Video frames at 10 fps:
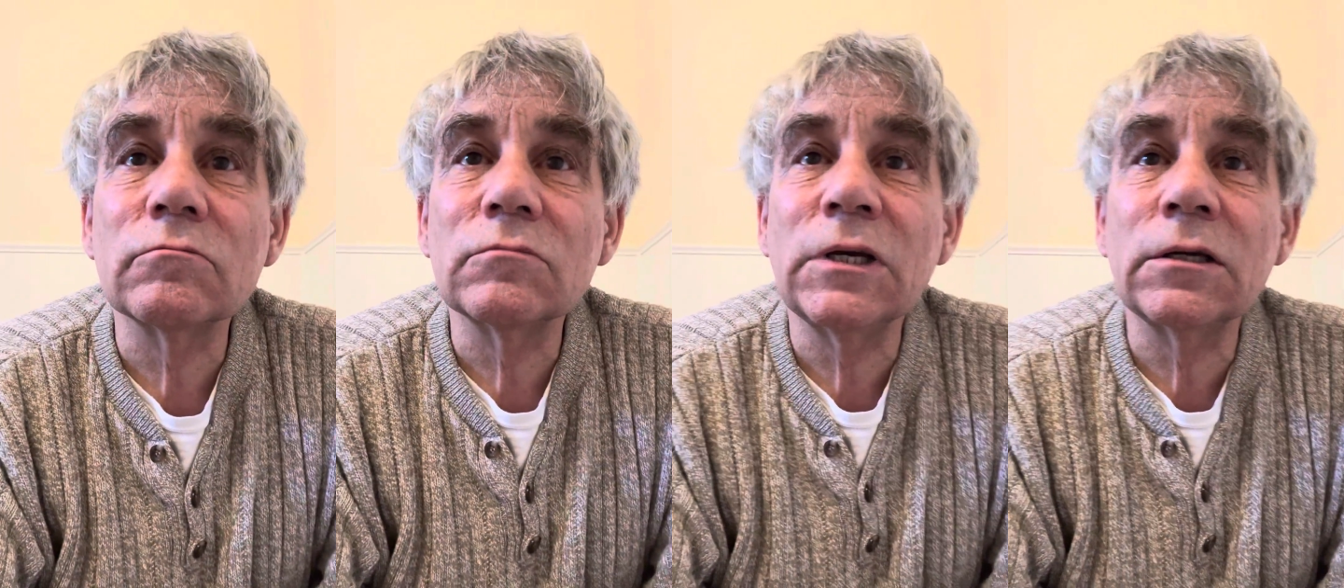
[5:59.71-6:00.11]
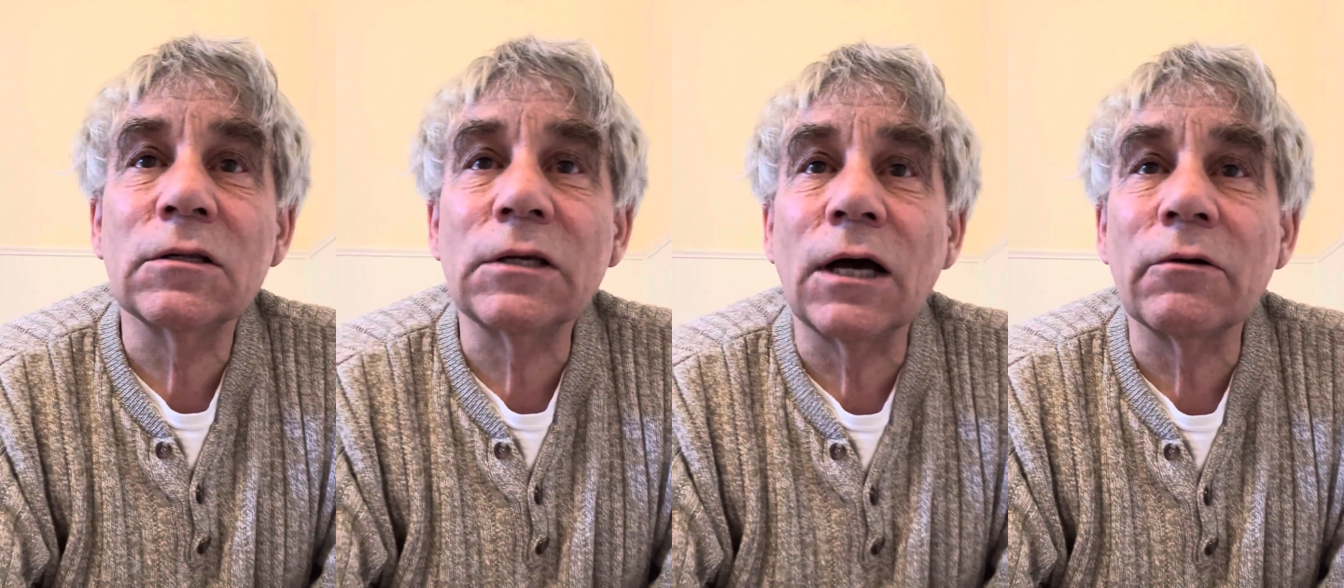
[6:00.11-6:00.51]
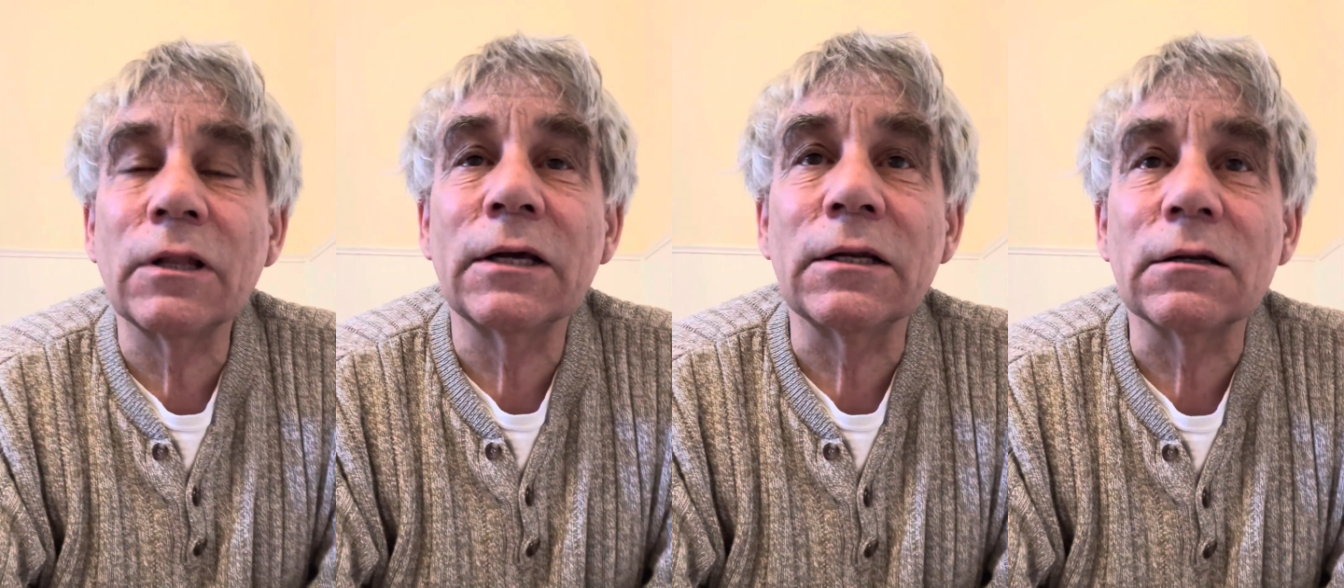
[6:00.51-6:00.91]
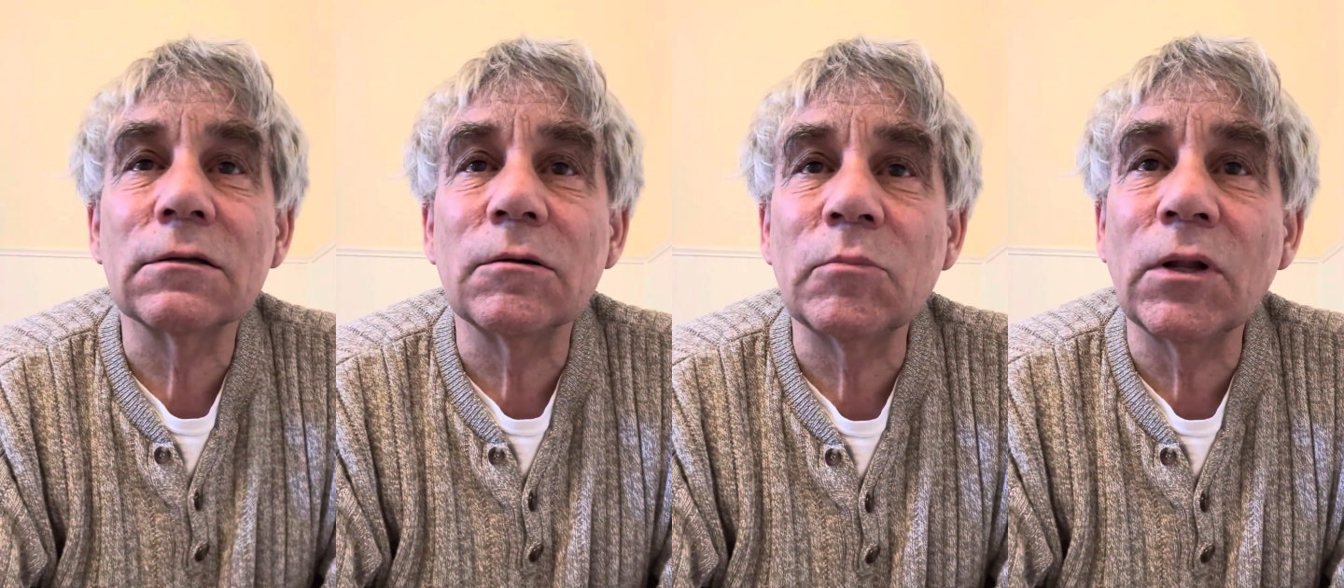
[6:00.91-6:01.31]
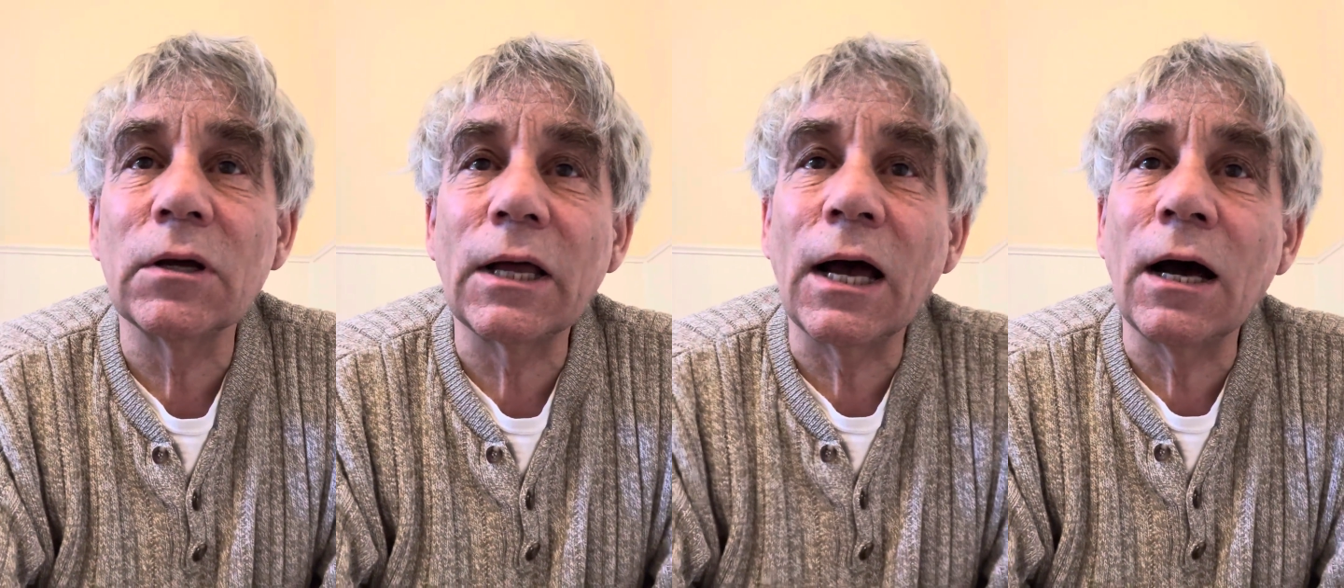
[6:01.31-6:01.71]
take the outlet, the
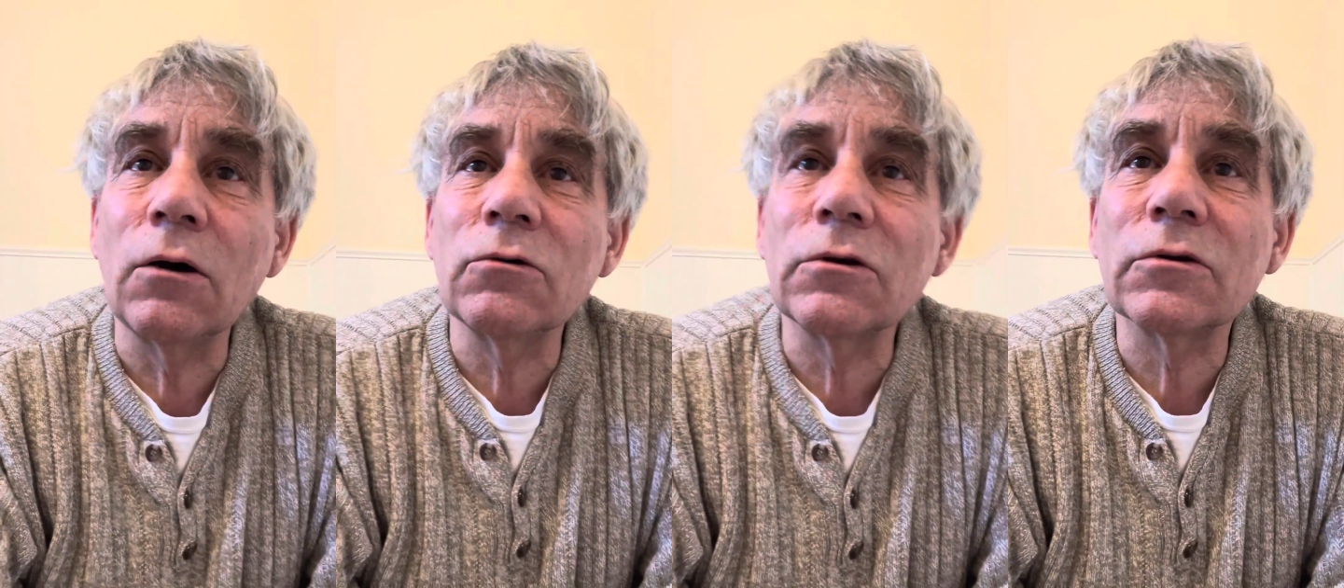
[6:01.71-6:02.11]
plug out,